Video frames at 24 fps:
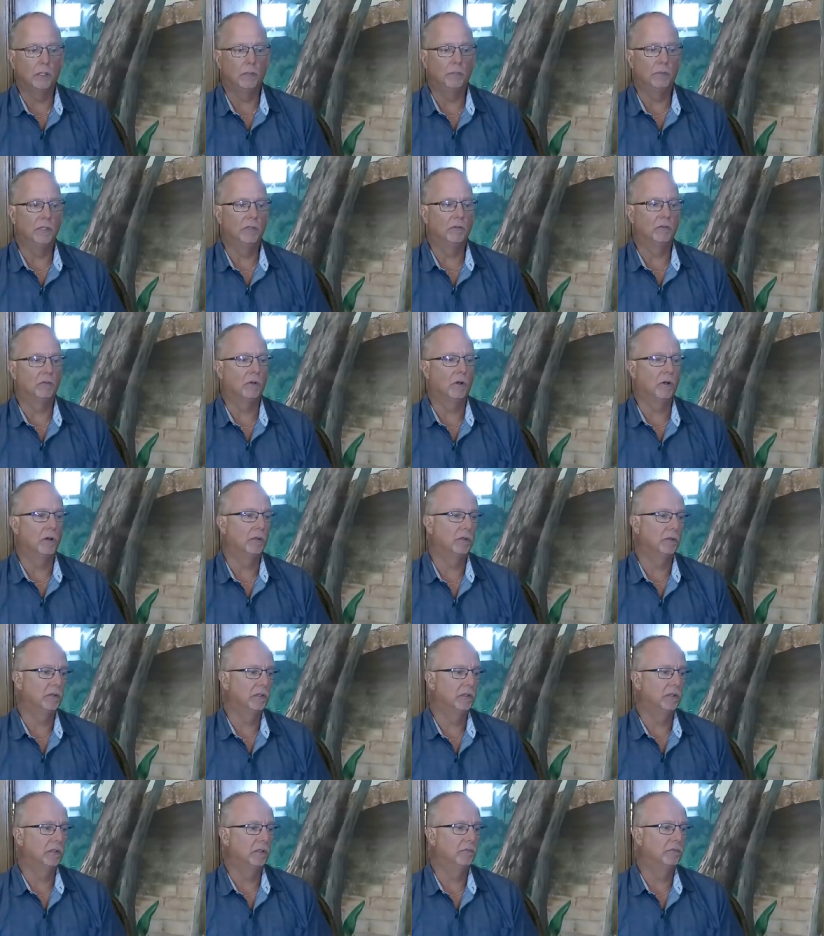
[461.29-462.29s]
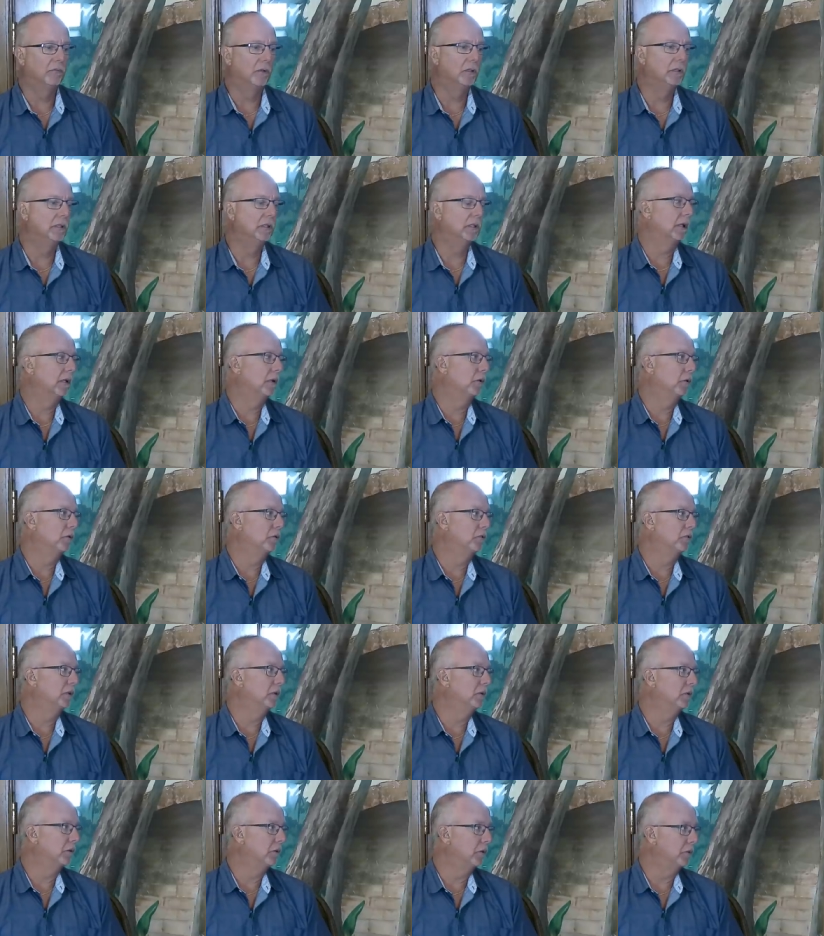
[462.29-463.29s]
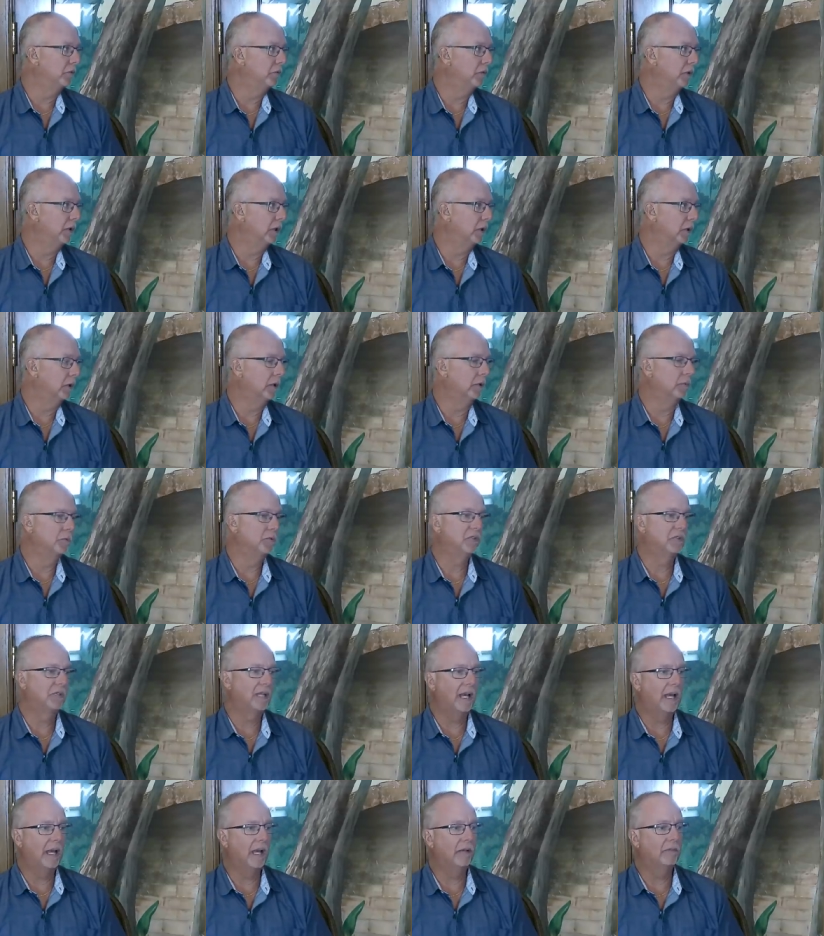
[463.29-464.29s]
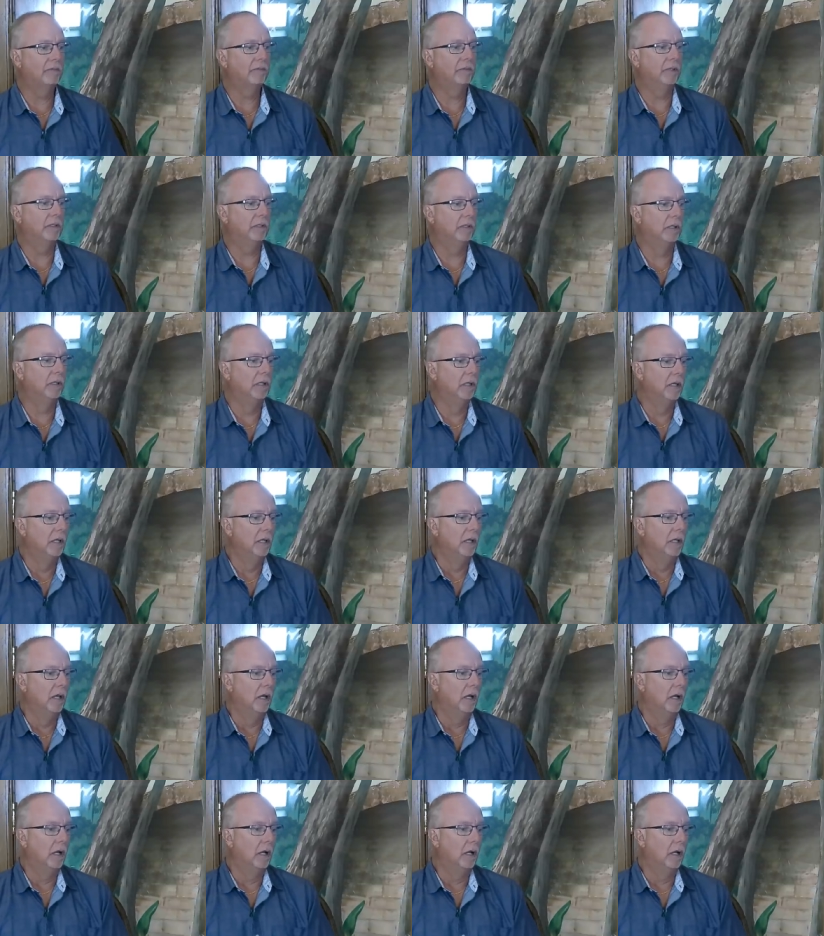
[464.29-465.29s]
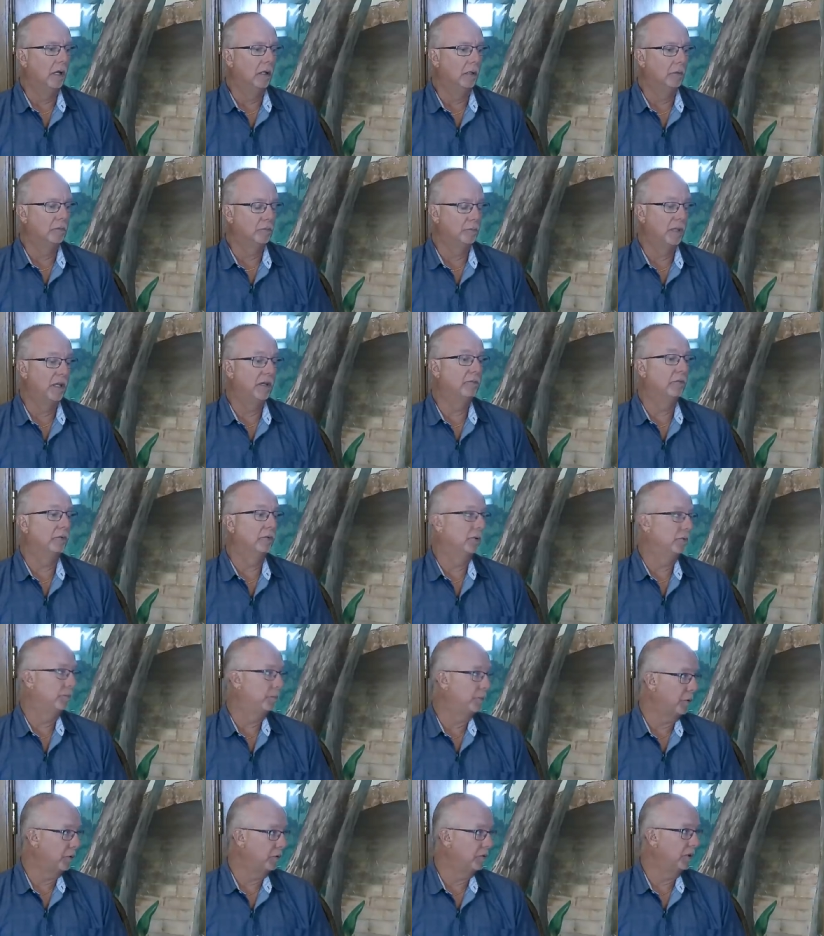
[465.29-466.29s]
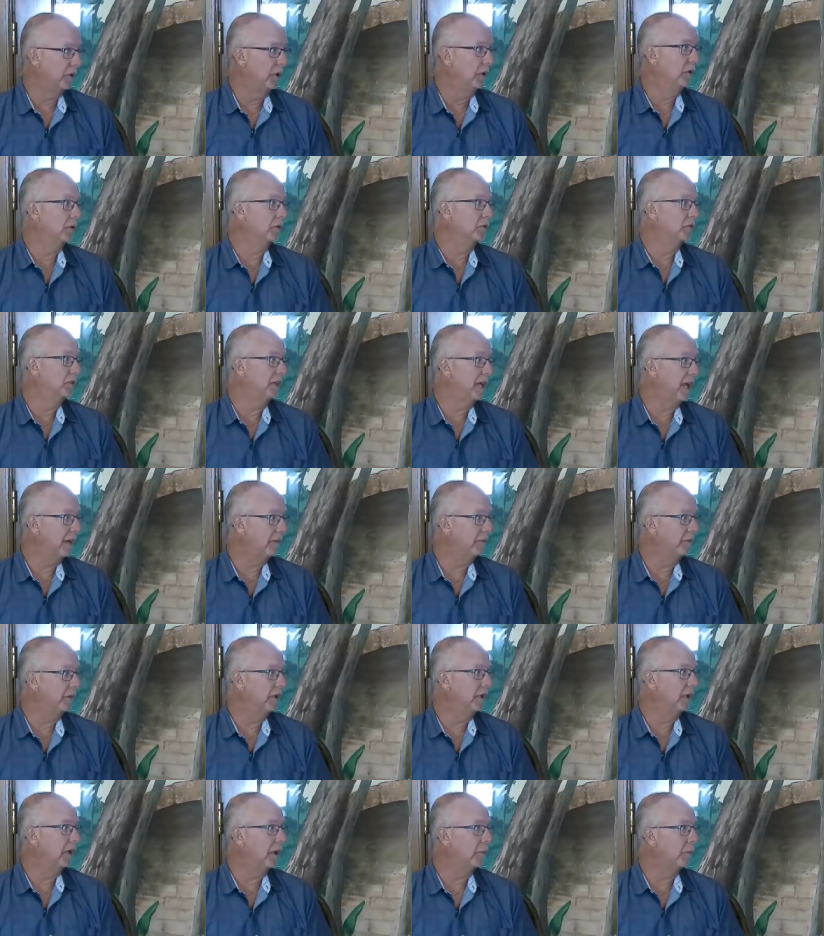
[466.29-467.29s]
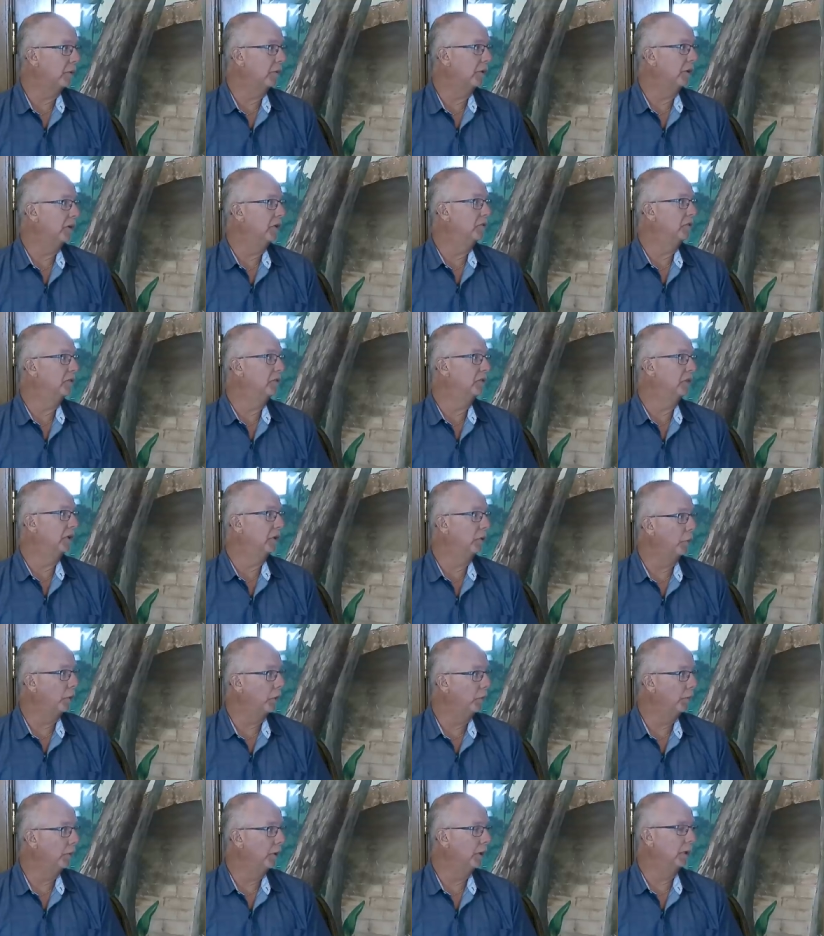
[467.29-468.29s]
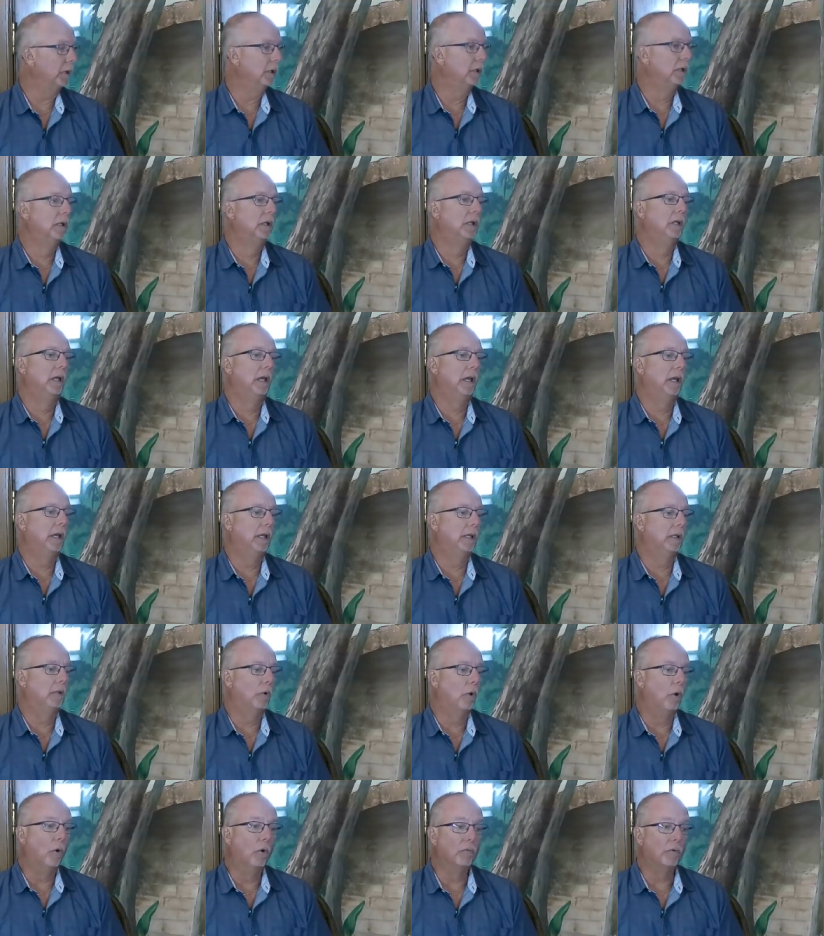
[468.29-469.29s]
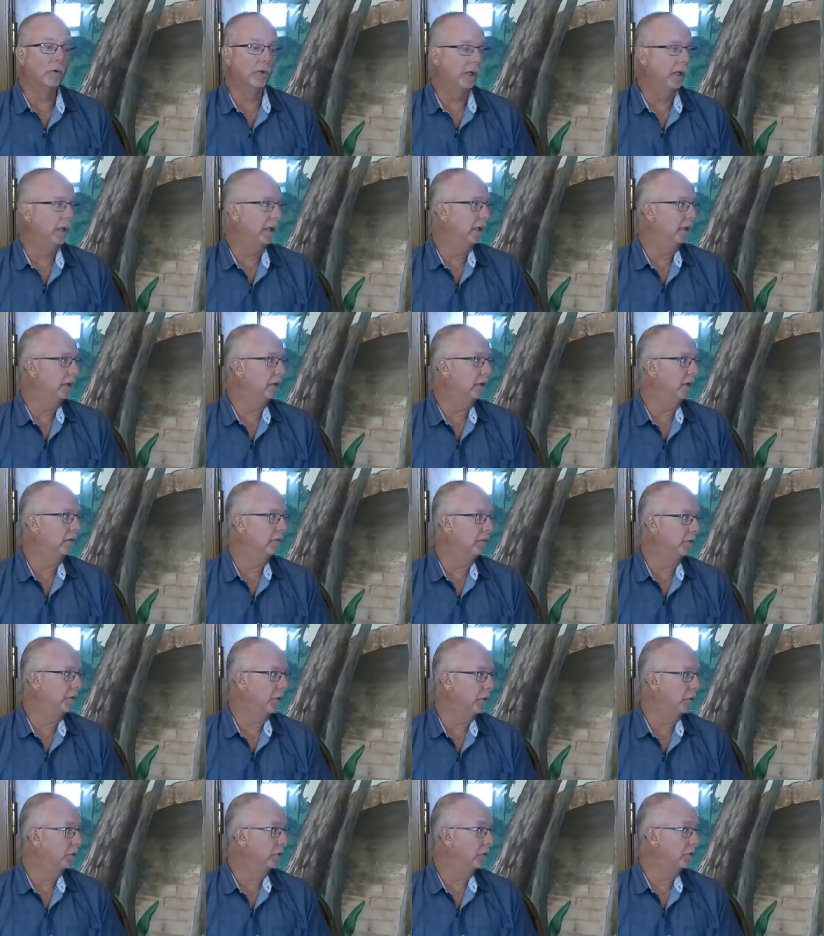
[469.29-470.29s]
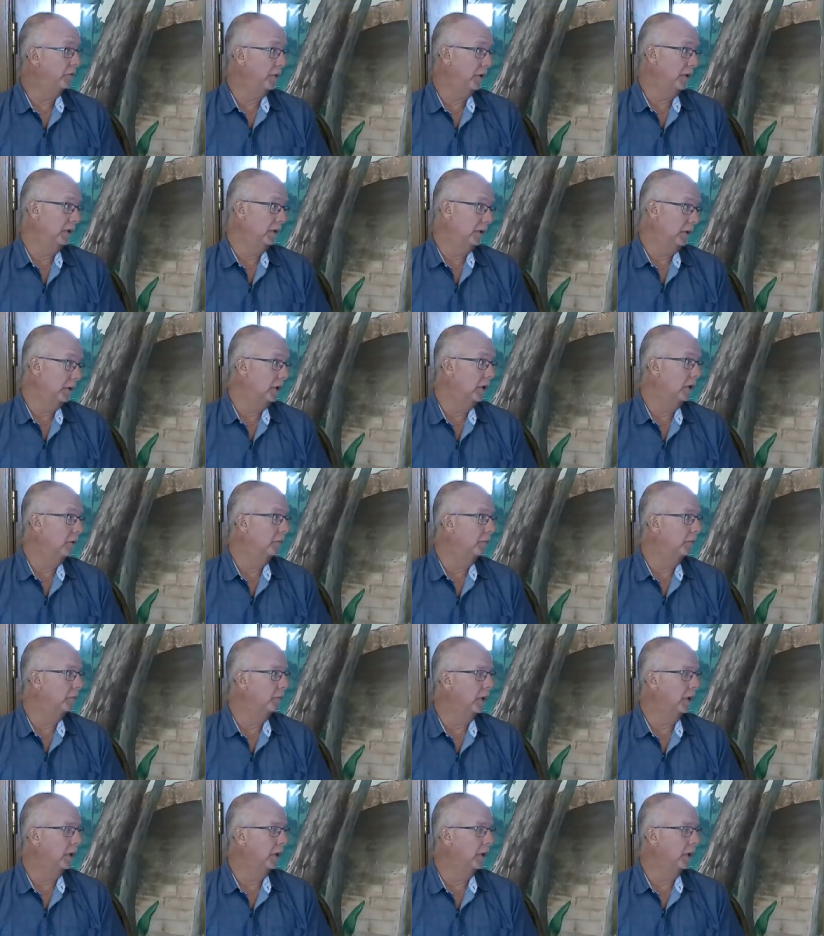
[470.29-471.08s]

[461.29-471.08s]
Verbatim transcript: It means all the funding that goes into those Fit Club staff and pay for the personnel, staffing, and operations, equipment, and overhead of those Fit Club